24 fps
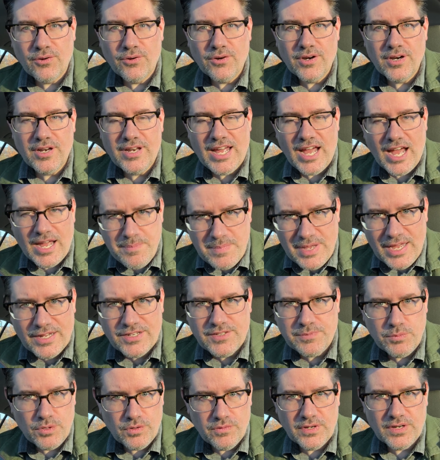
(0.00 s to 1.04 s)
or an
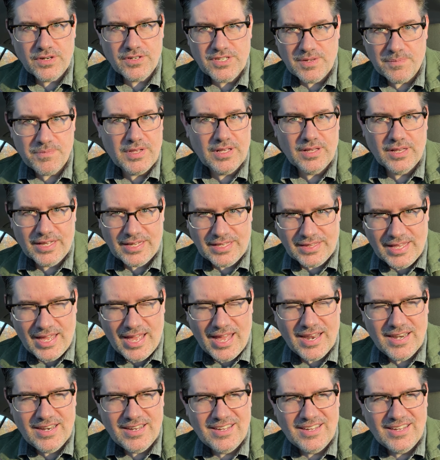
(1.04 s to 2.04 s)
IMAX movie or something like that.